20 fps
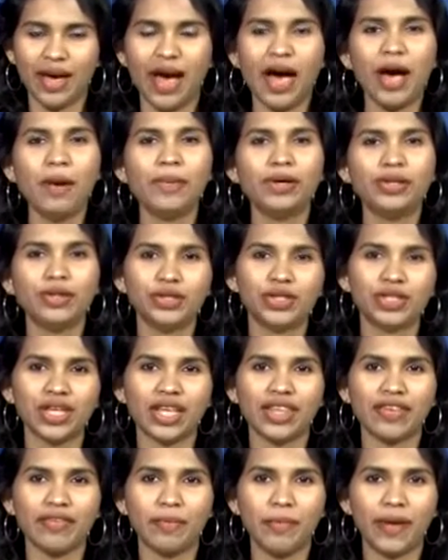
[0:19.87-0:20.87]
I'm
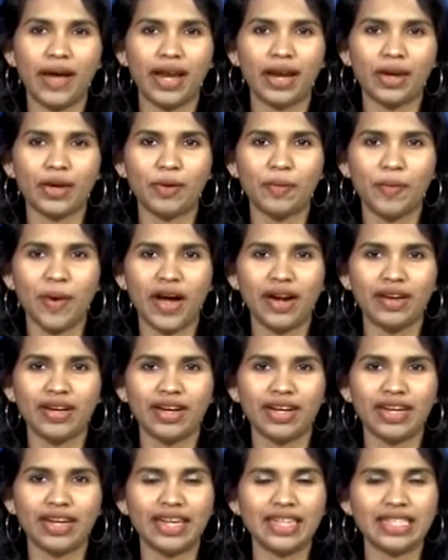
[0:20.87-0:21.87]
Adusha Palakumar.
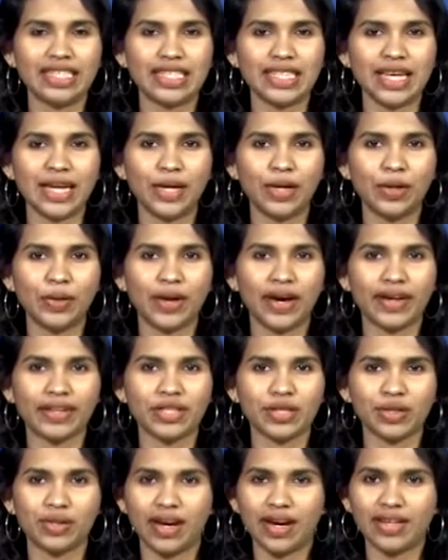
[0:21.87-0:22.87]
Let's take a look
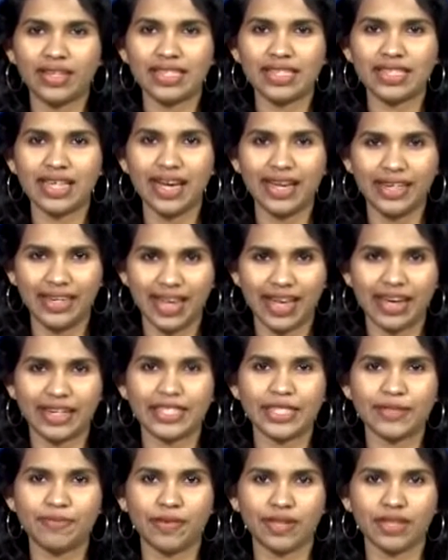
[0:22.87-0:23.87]
at tonight's
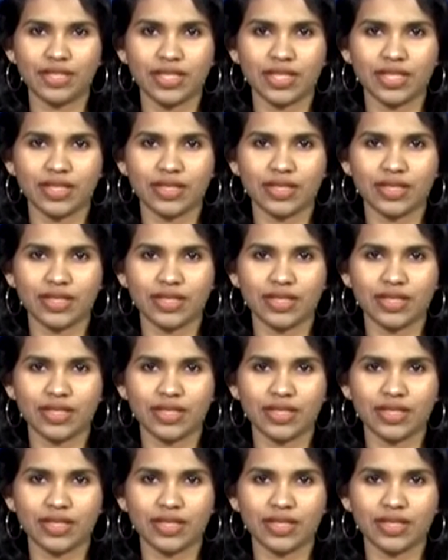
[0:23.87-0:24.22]
headlines first.